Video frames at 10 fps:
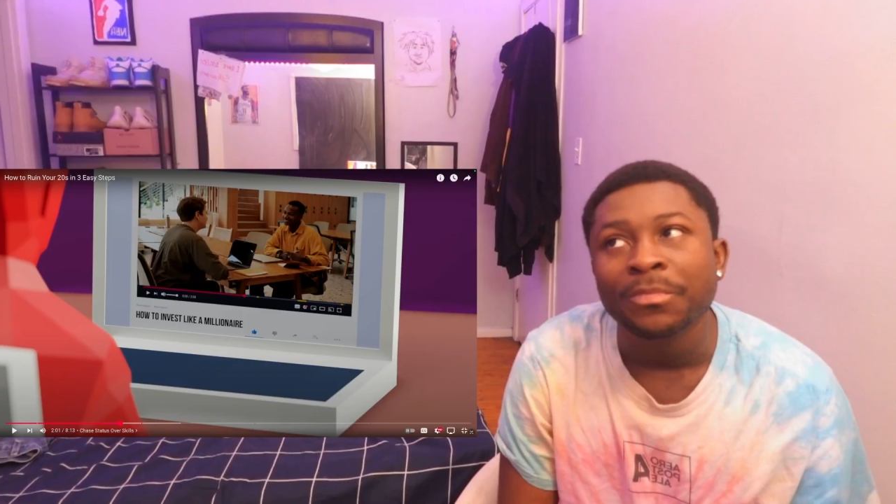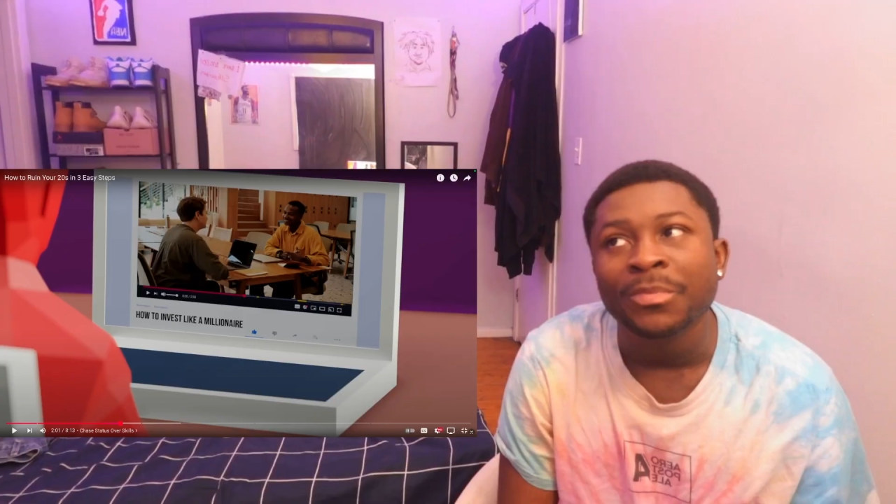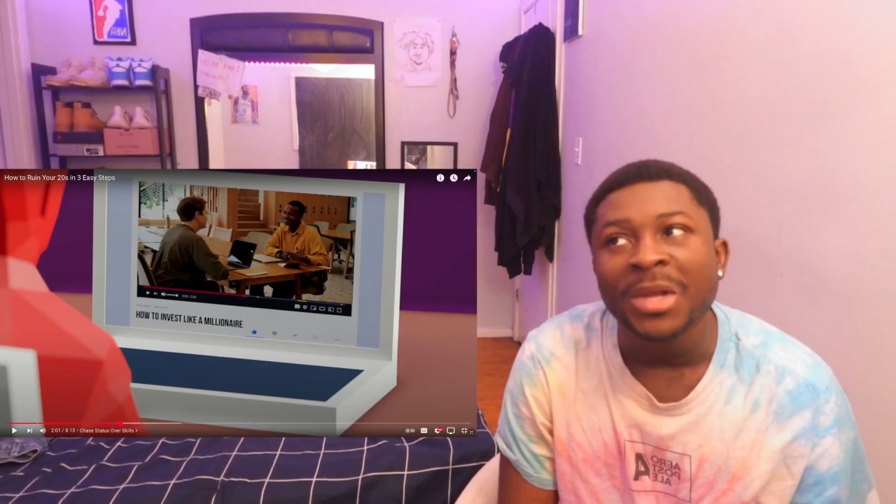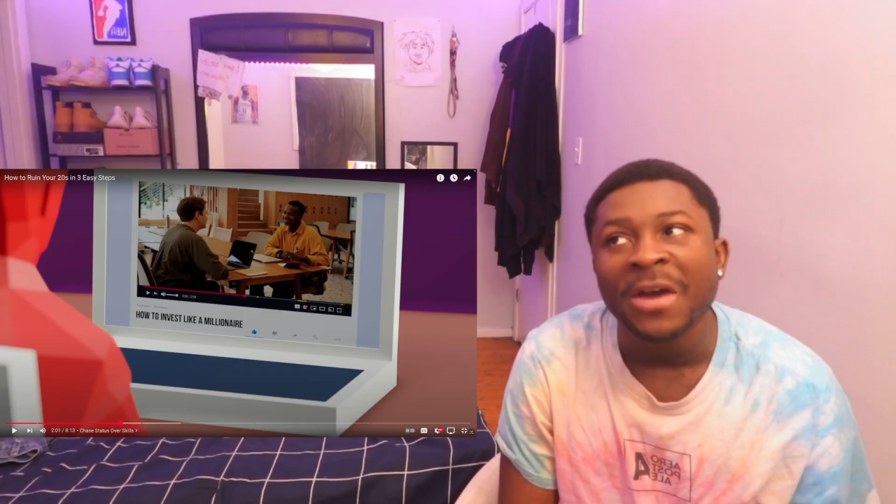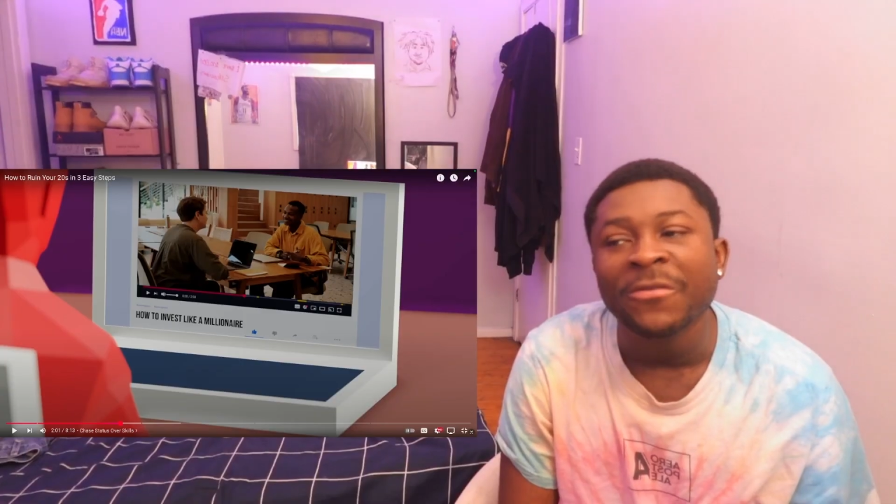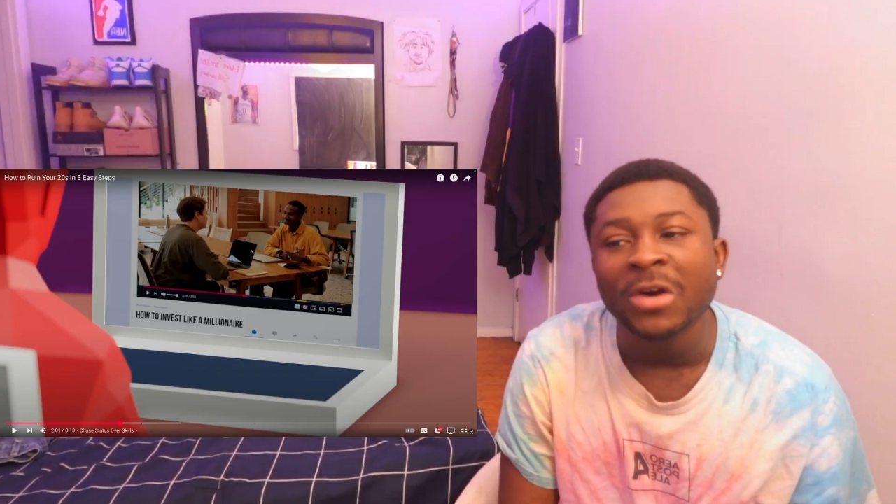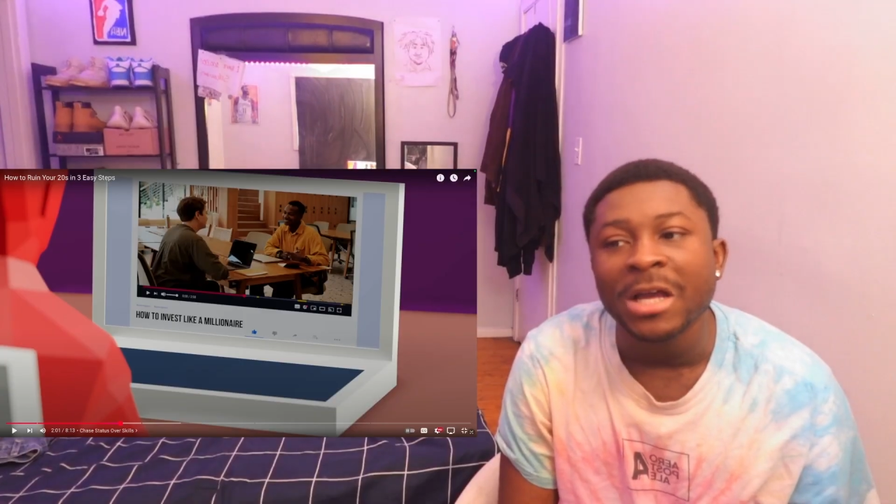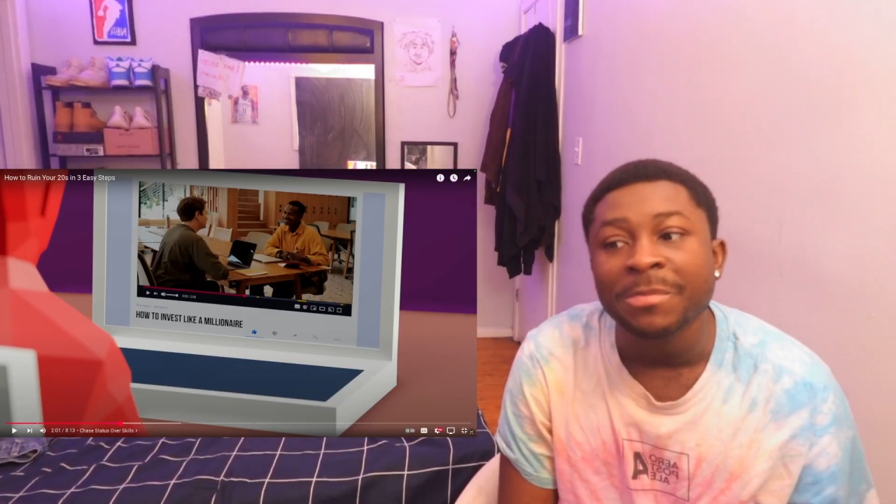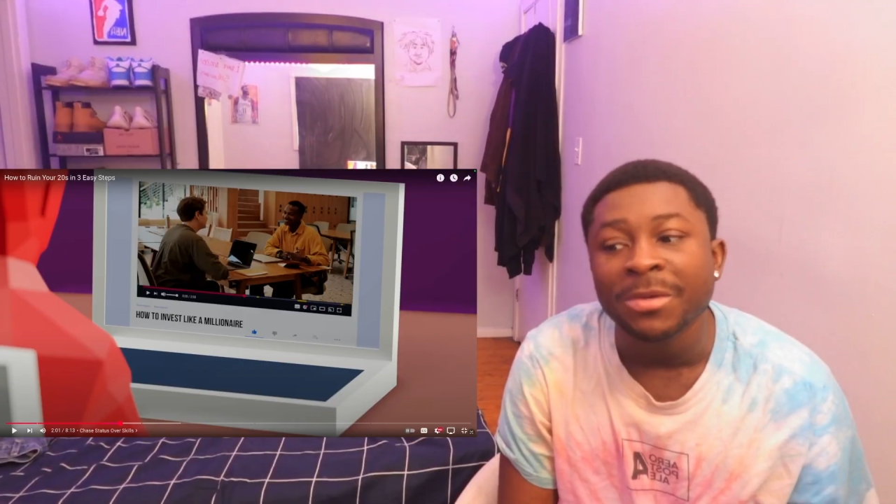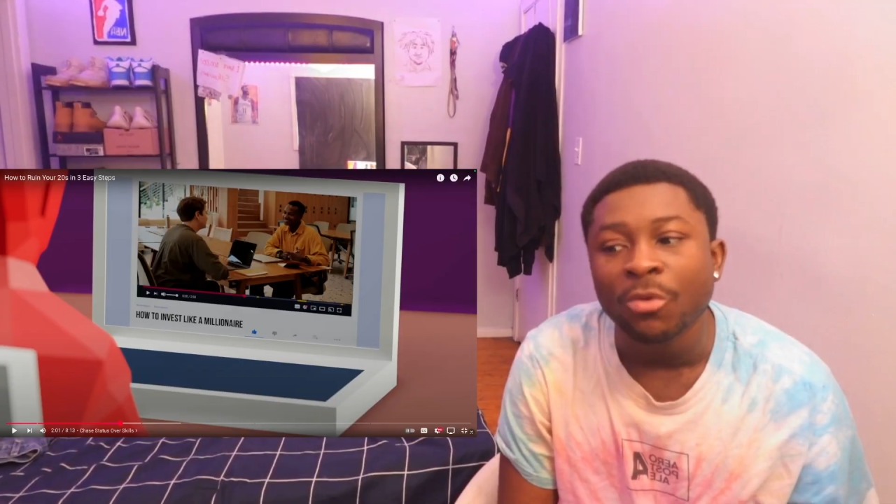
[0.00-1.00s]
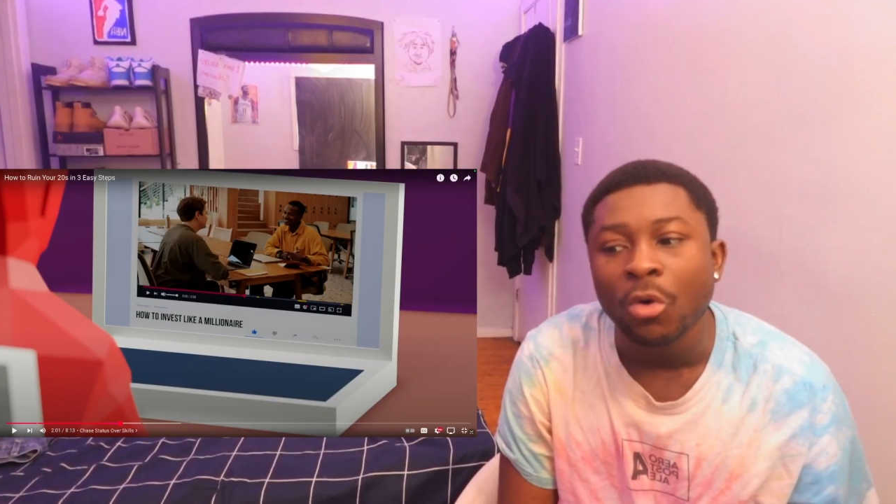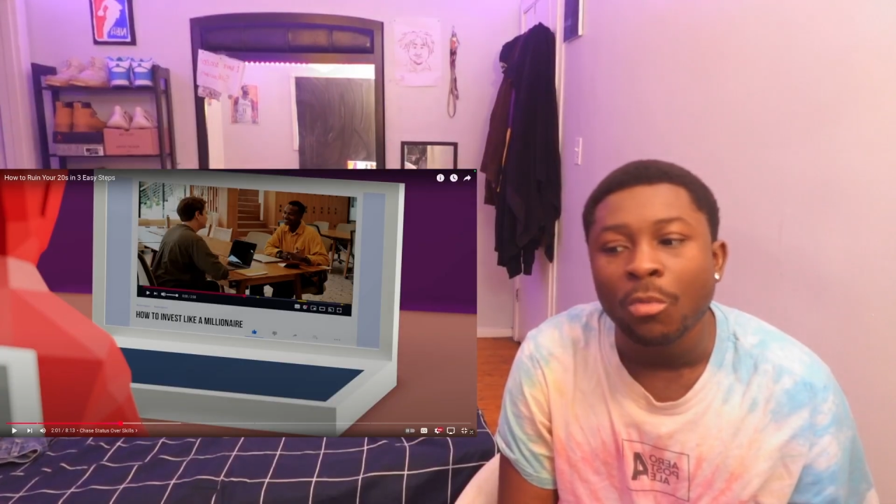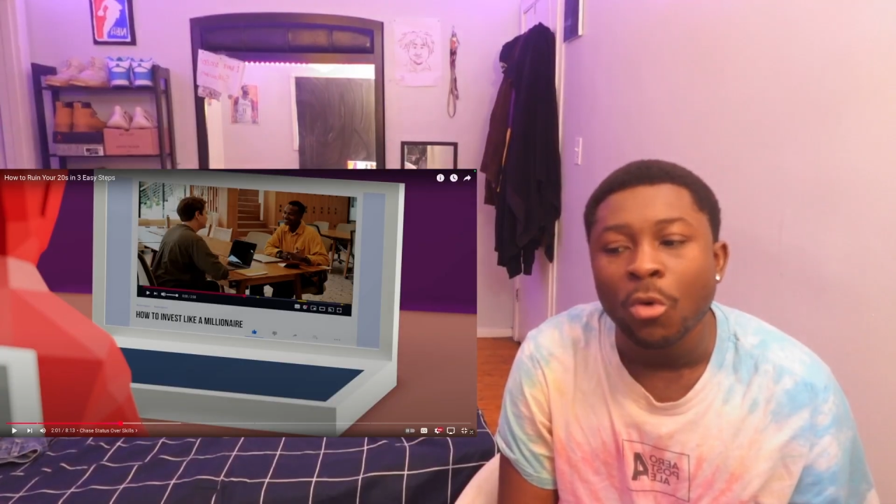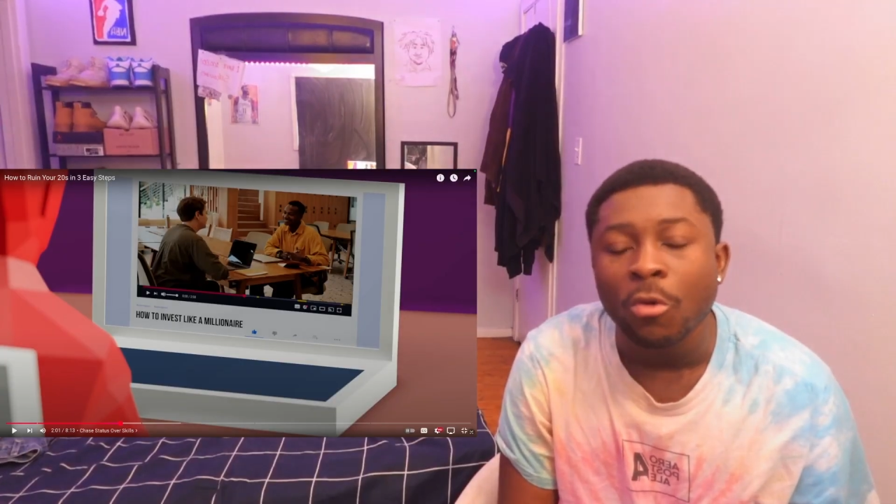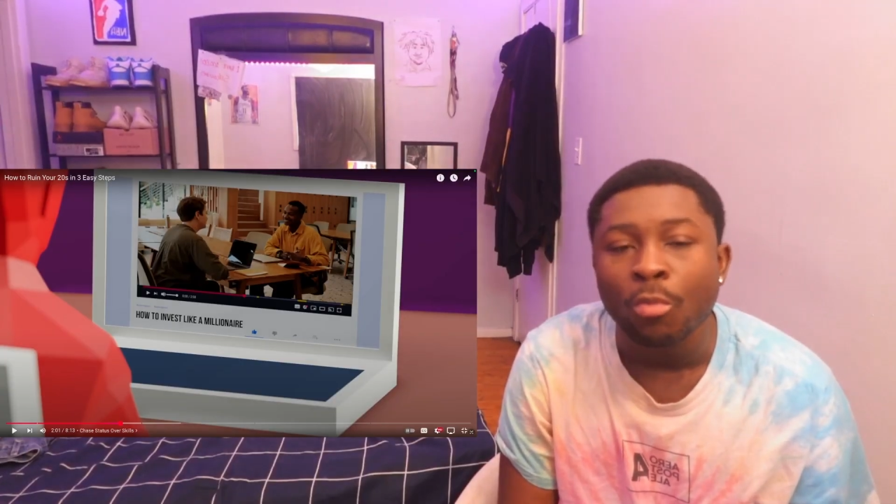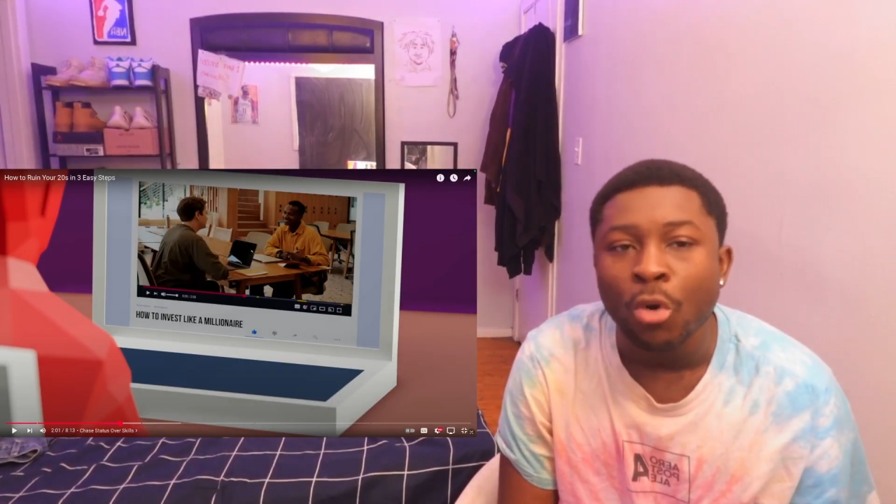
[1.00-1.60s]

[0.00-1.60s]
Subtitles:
I feel like people were more